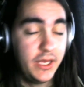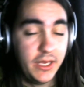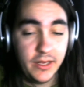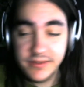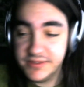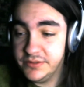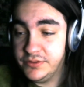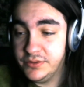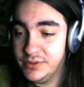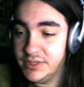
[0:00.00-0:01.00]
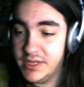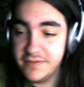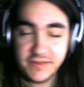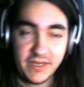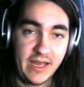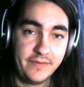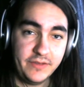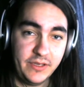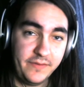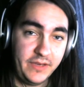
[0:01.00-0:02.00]
i'll still do it if they have
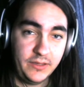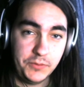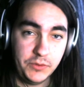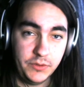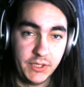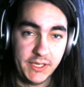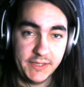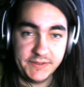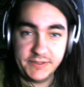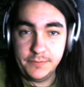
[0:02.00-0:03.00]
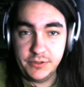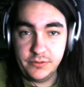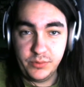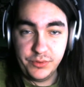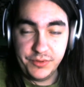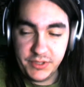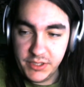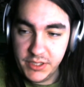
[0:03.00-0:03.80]
it available at some other point